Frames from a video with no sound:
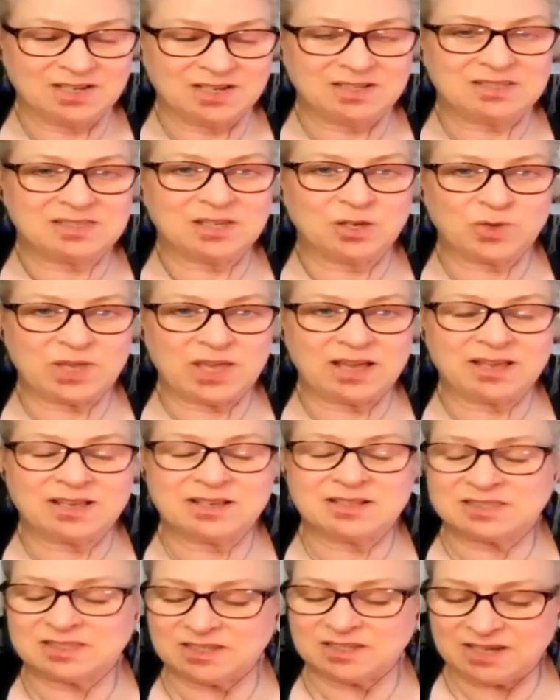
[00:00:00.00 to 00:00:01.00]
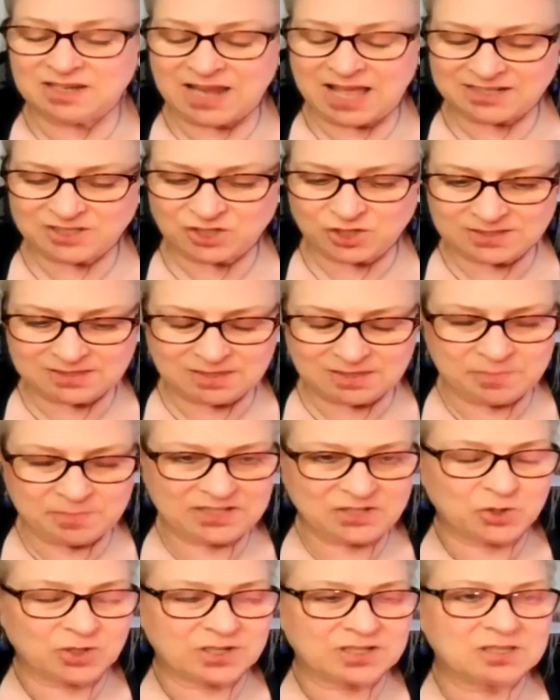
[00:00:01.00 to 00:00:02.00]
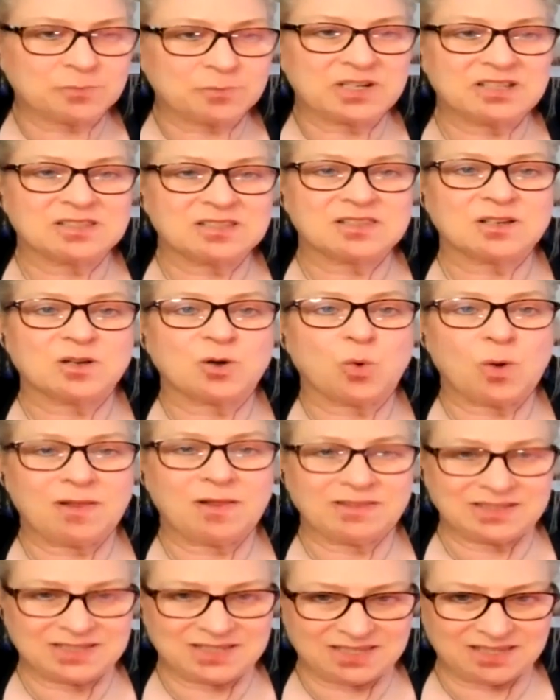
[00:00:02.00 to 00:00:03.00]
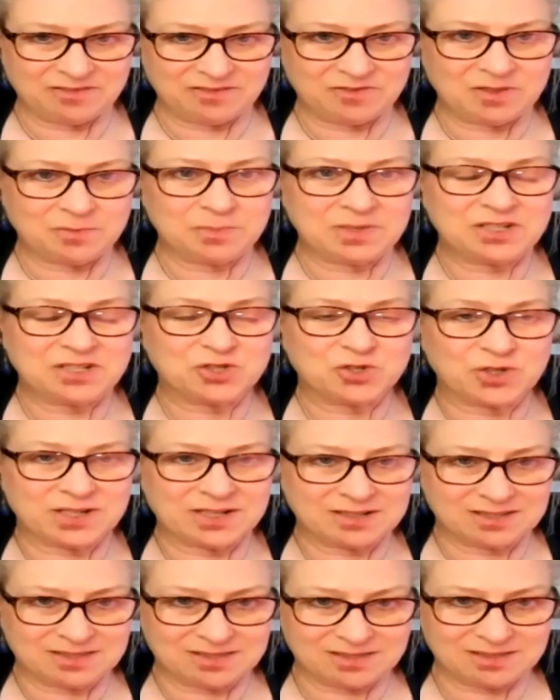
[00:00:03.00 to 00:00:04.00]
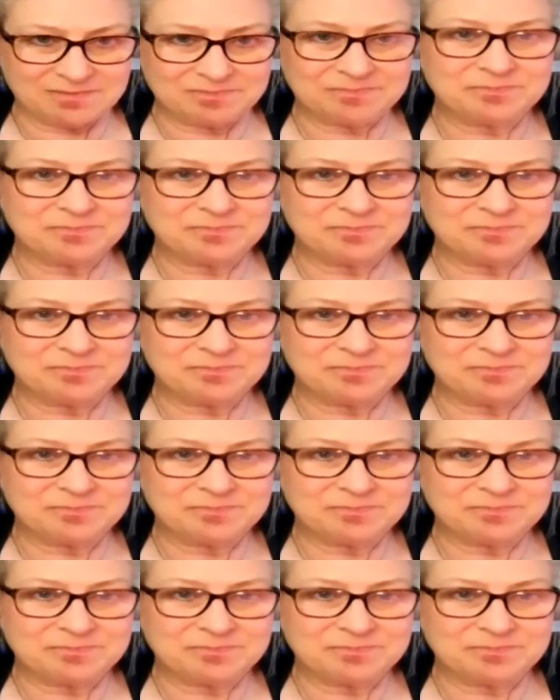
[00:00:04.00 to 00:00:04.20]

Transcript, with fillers: So yeah, it's not just the metrics, but it's the quality of the metrics.